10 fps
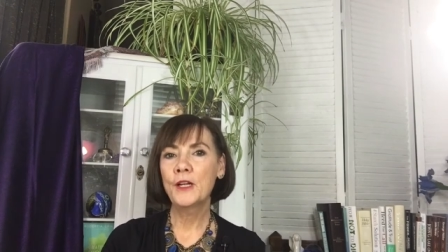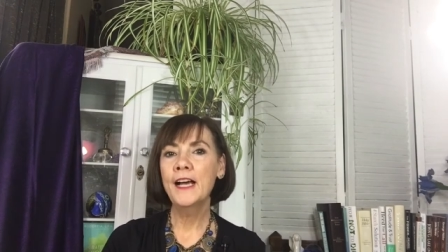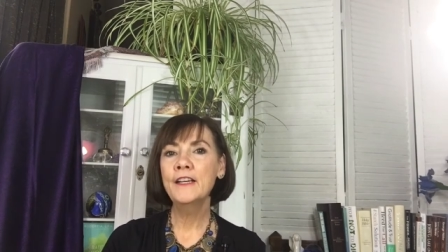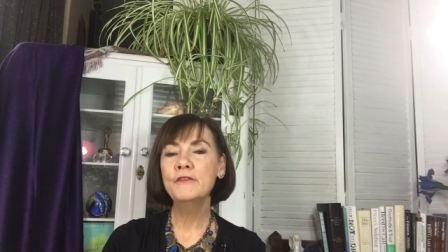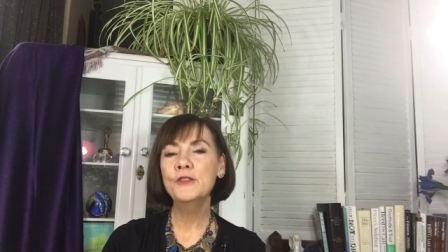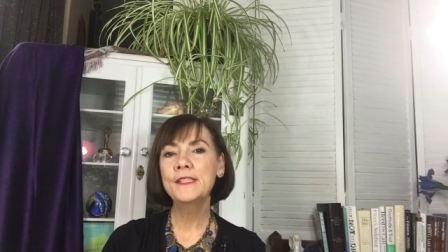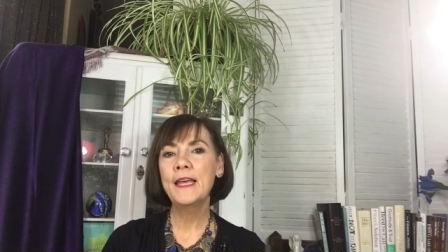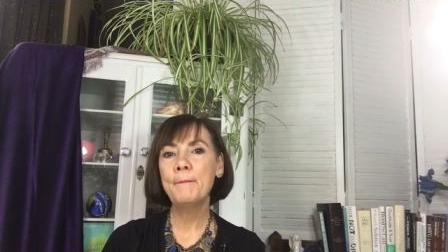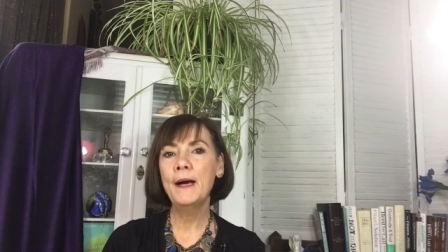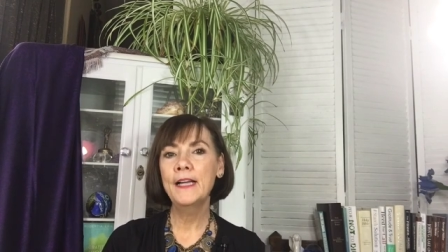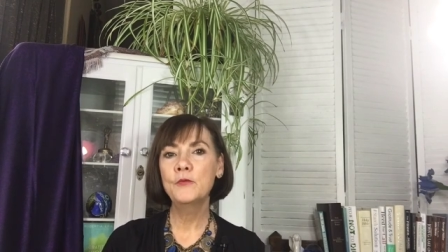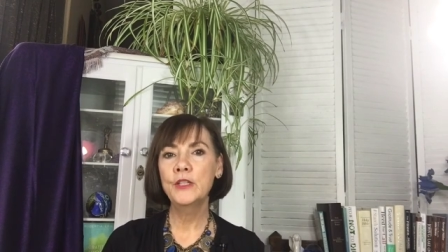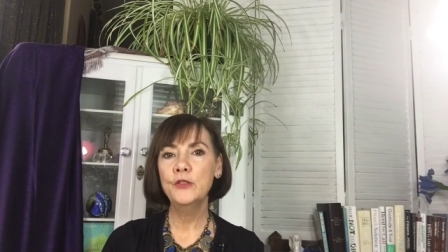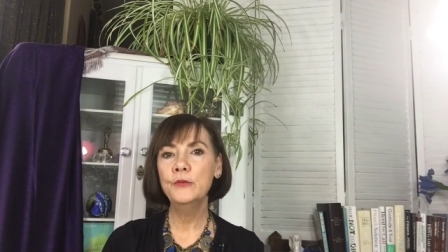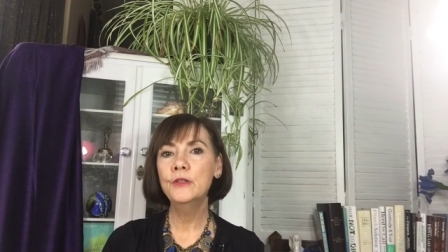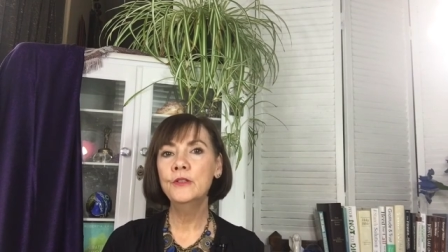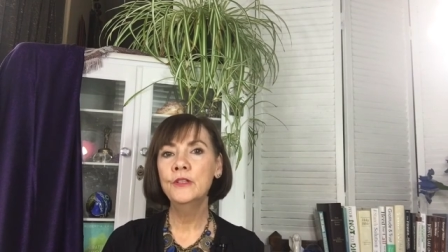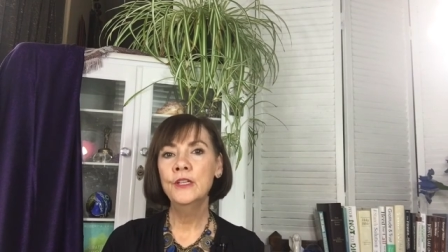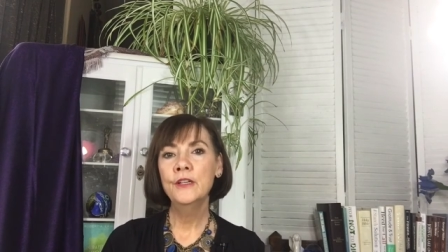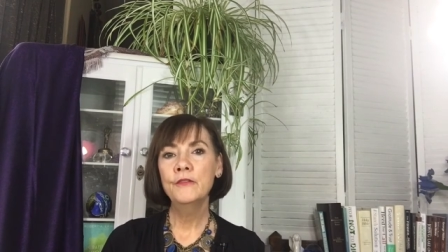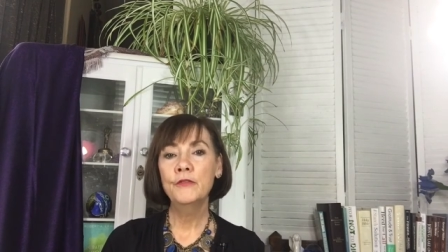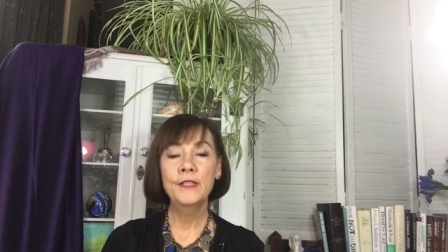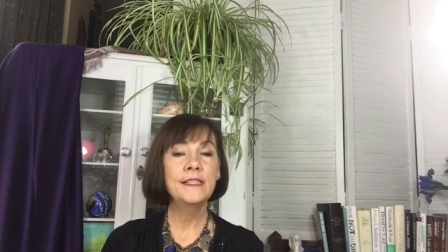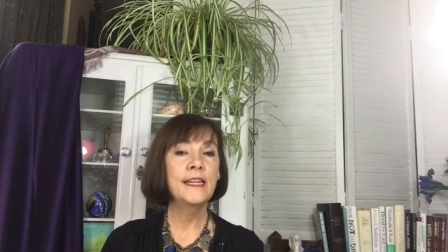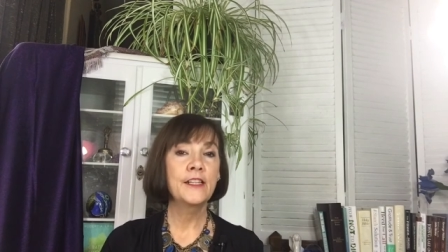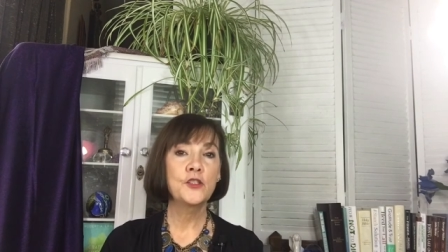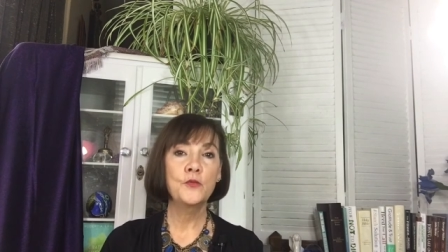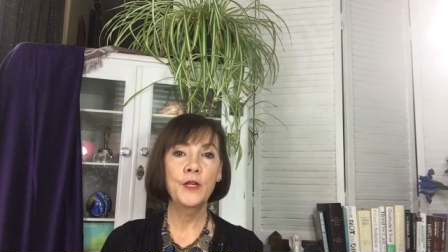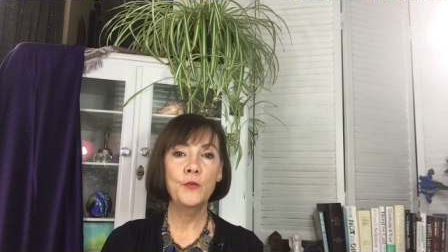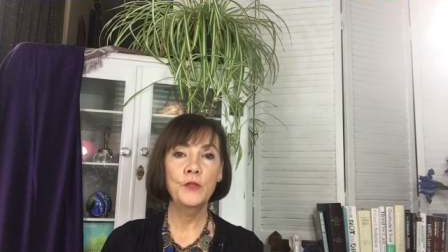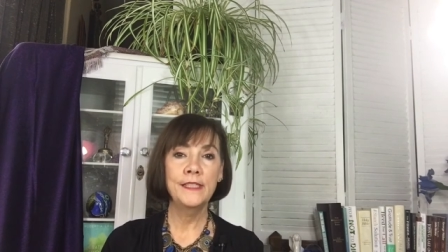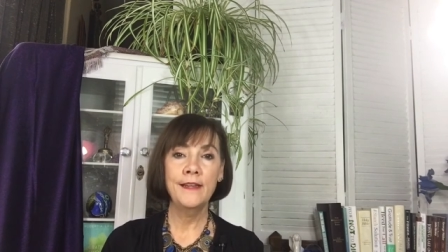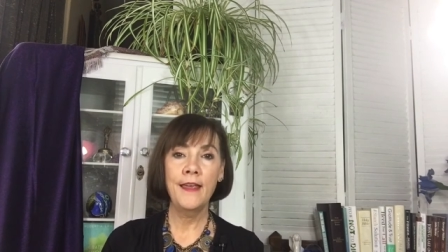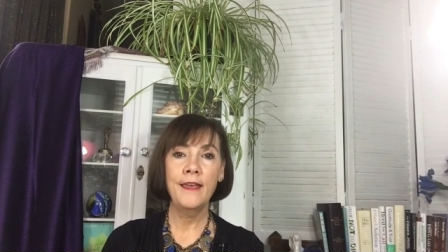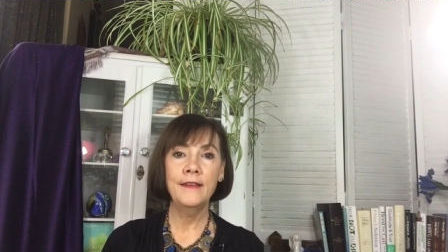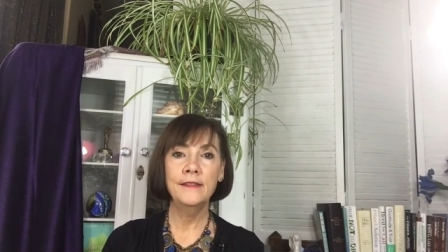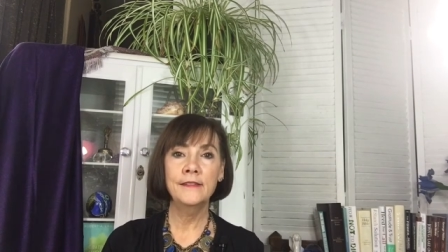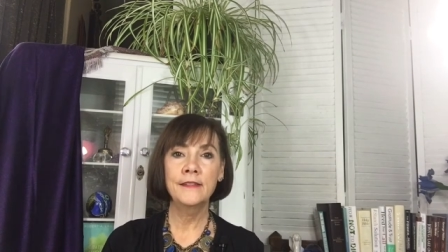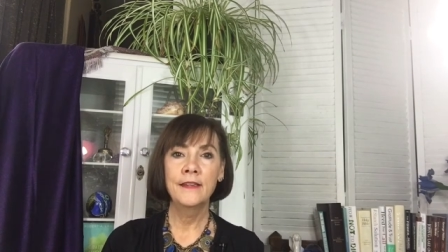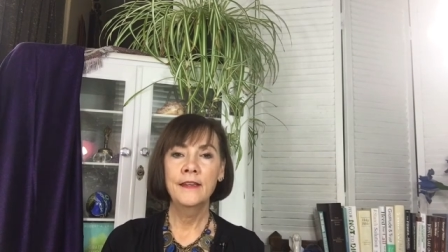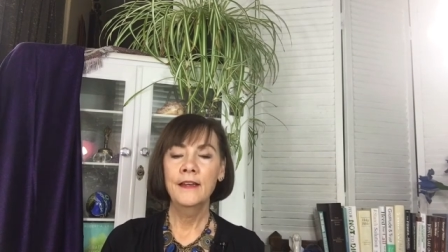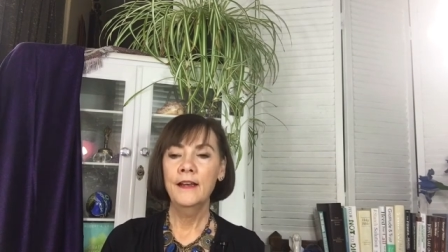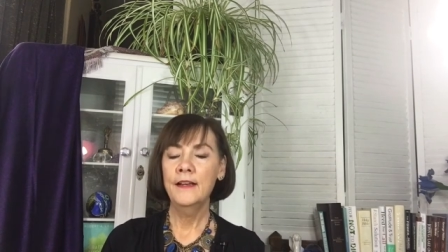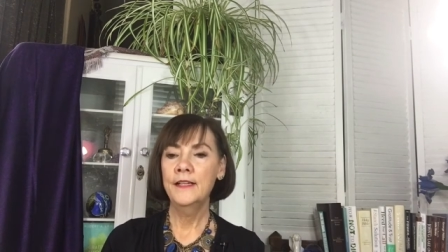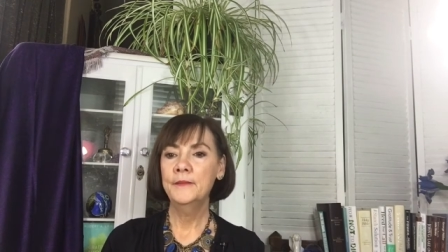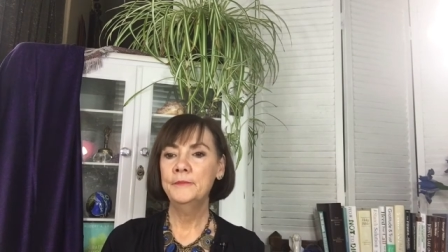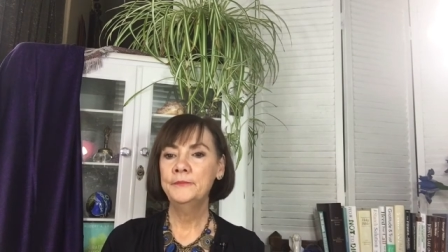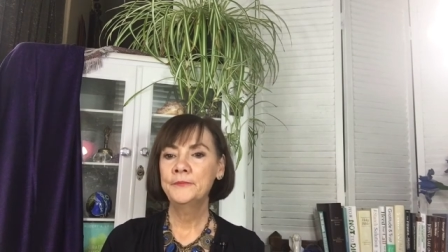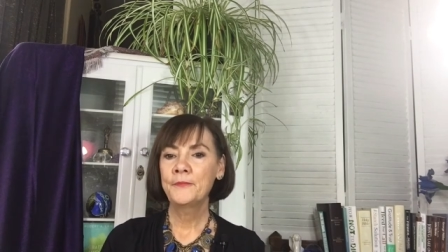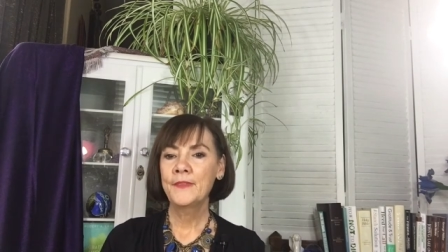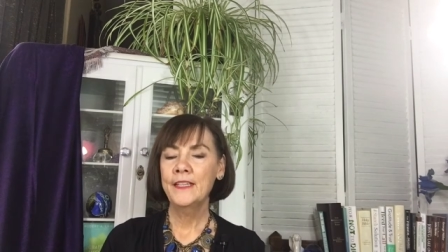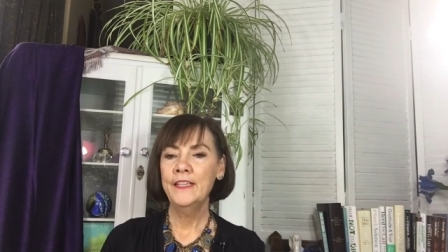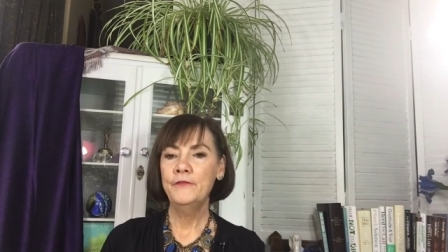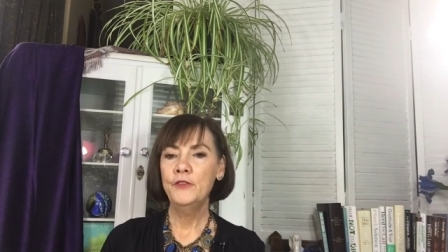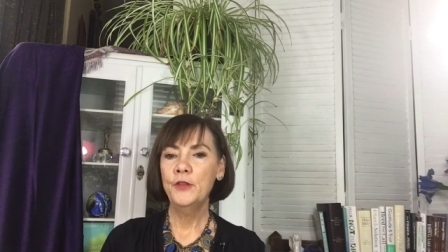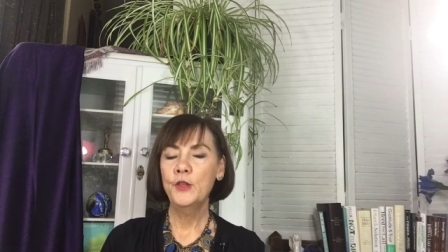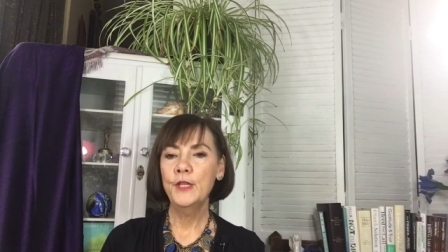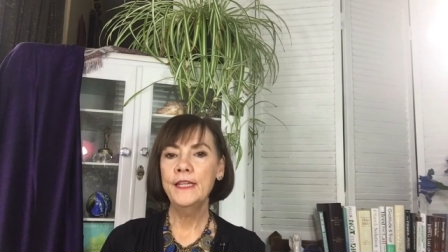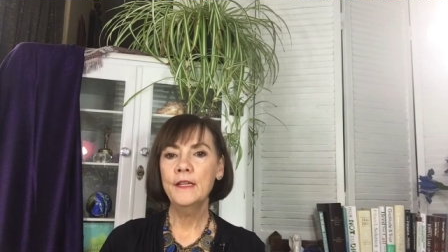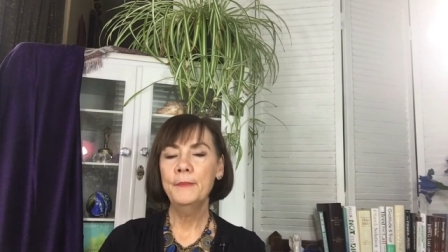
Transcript: Kind of using that mind renewal for this next 21 days, um, if you think